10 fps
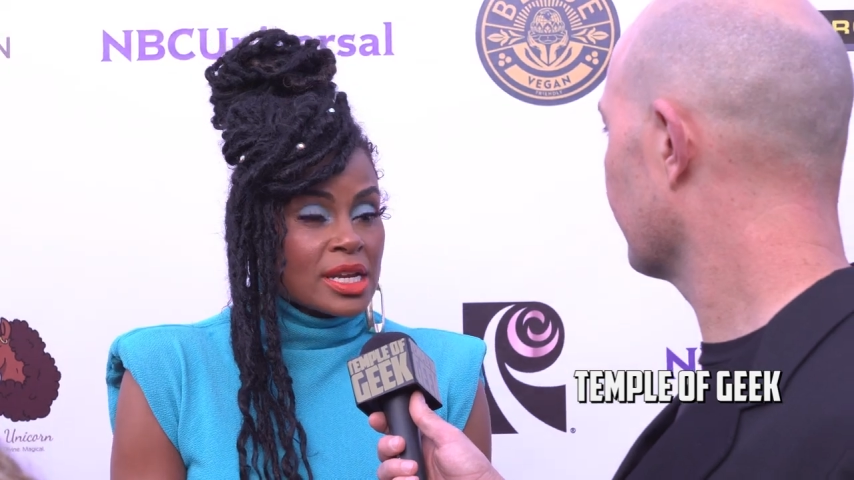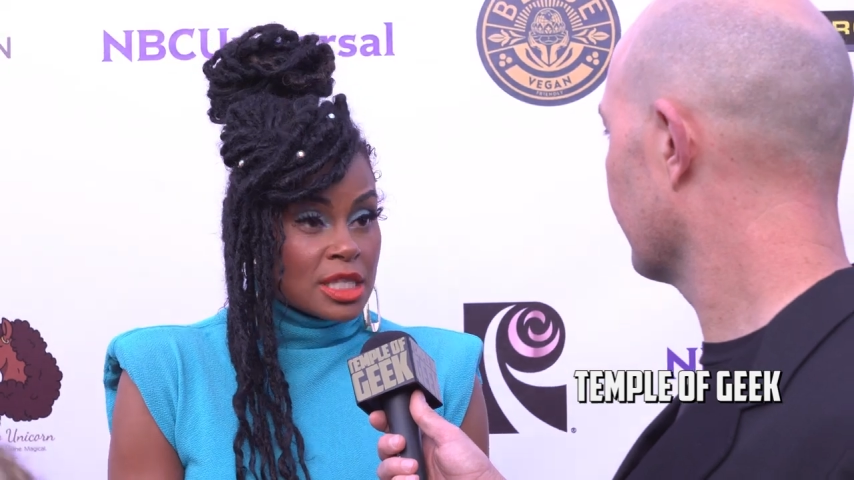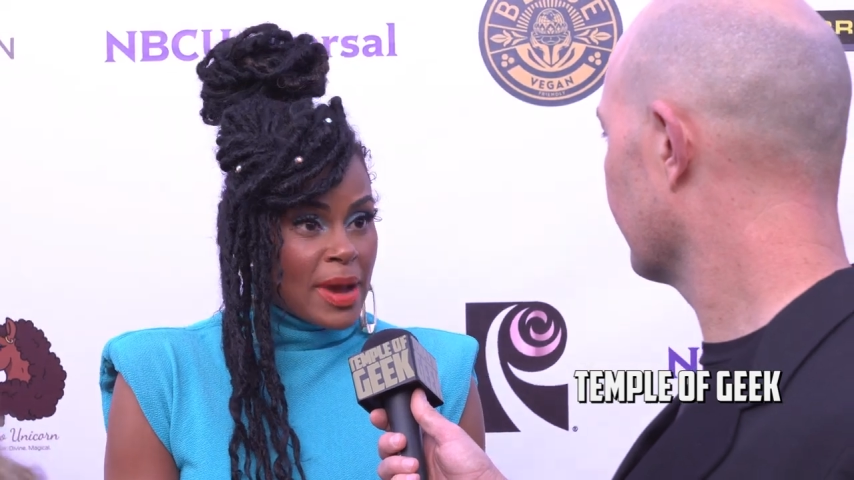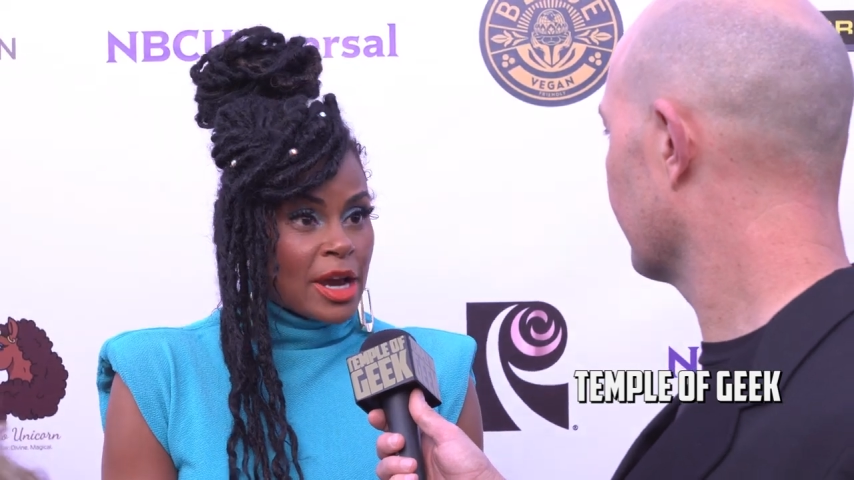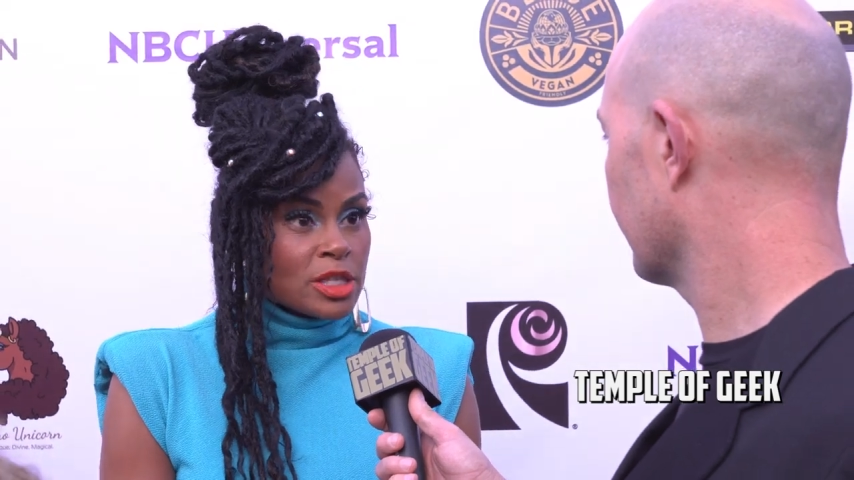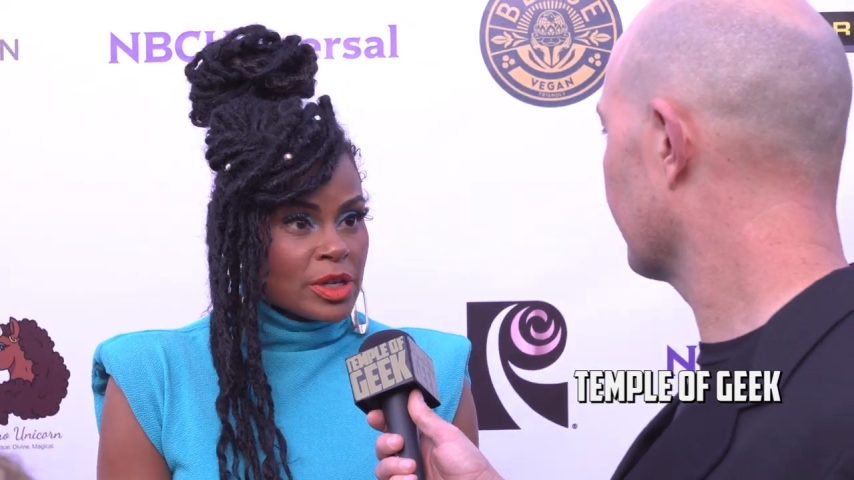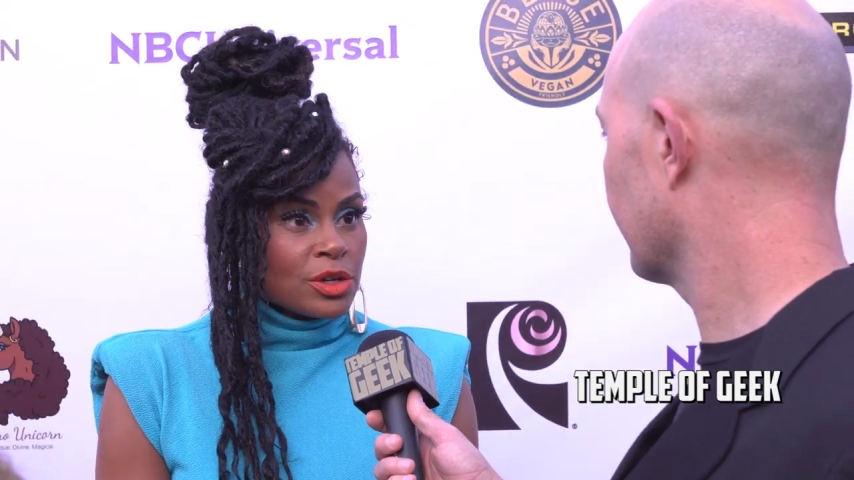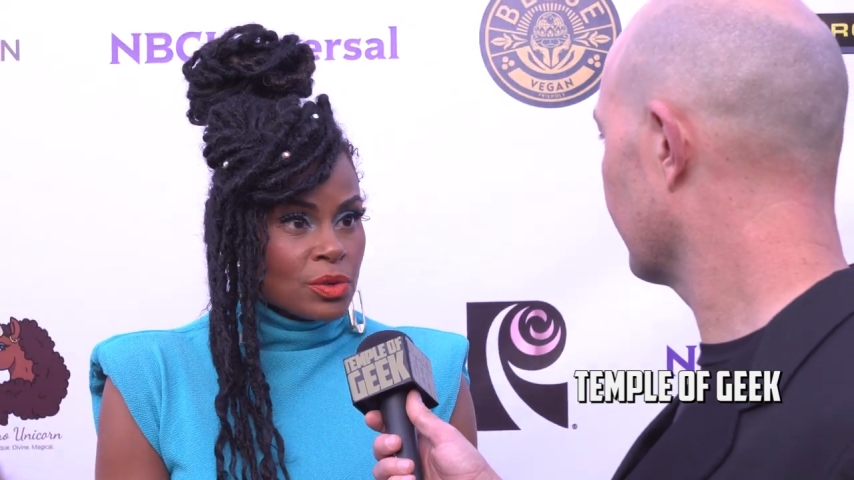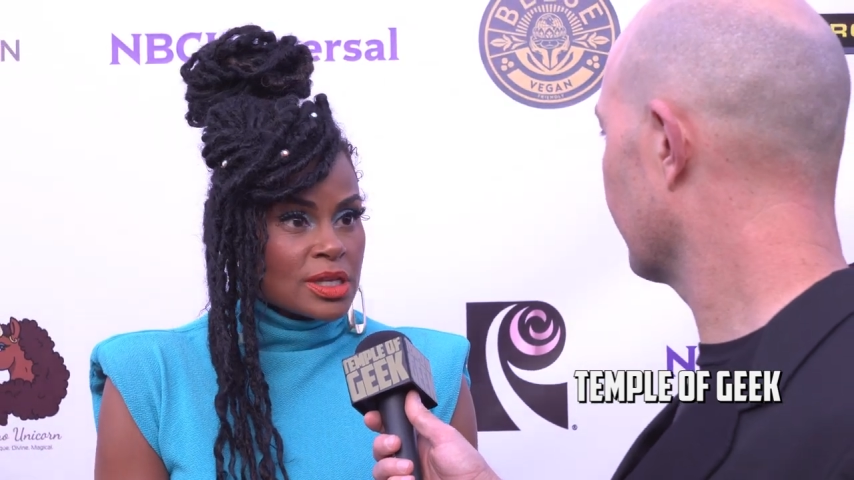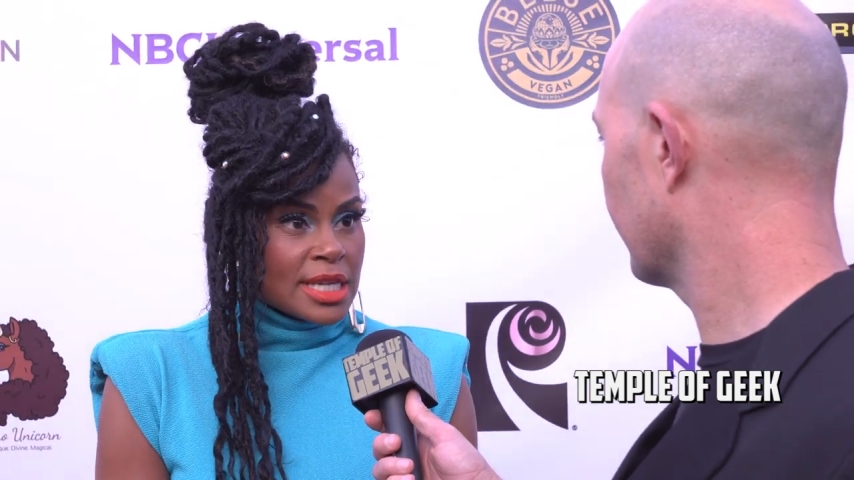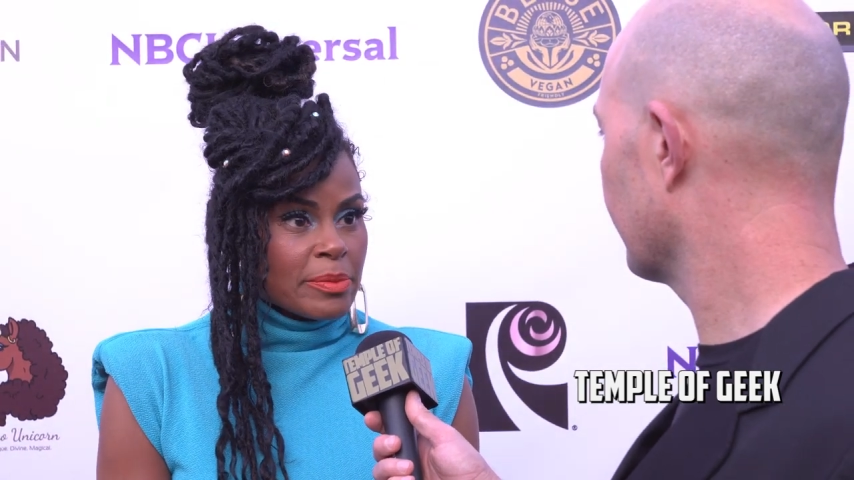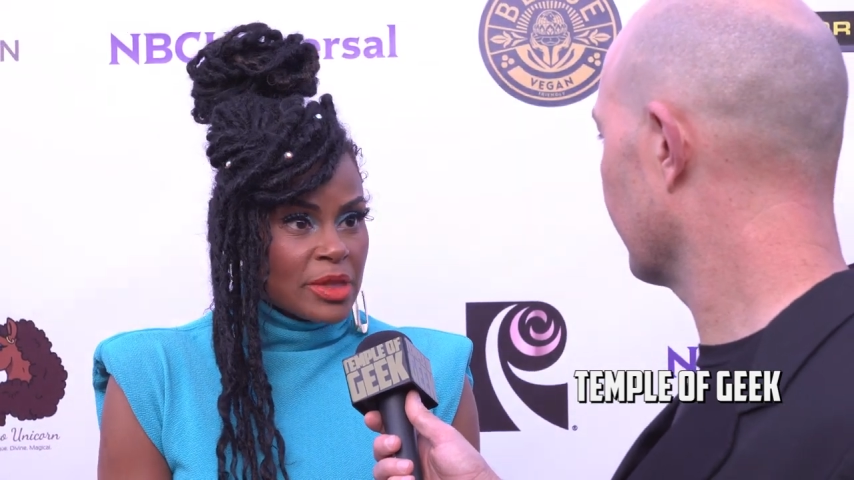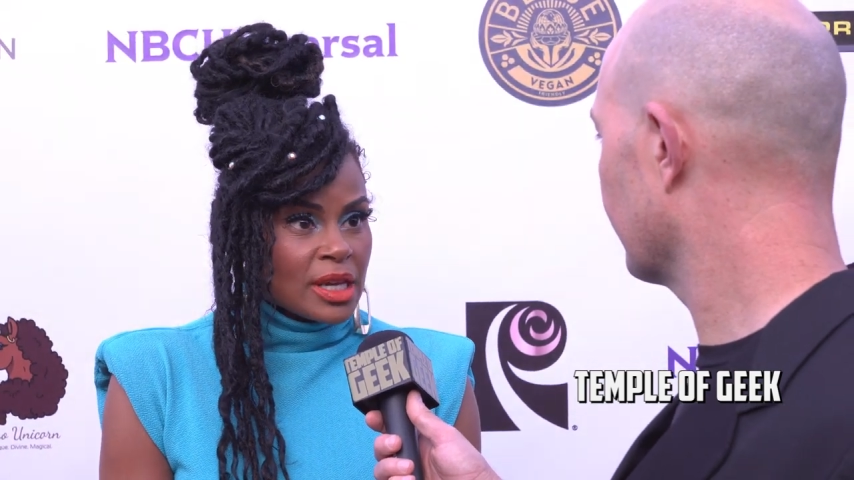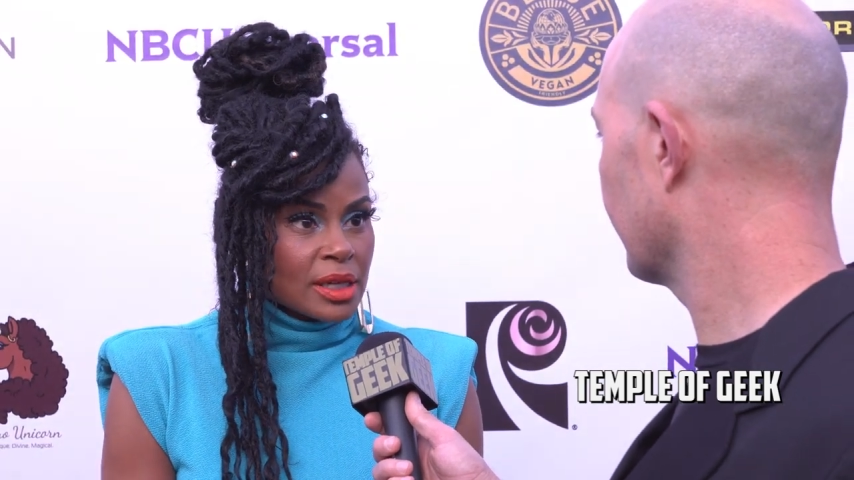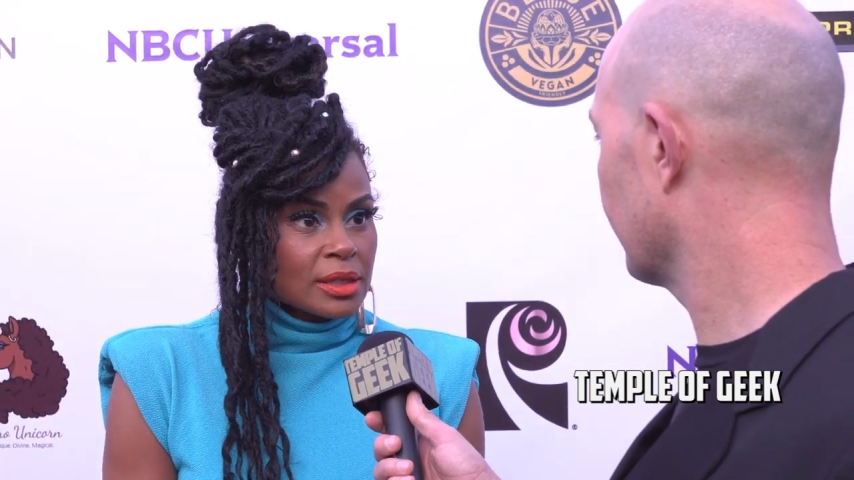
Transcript: it inspires me to do the same thing.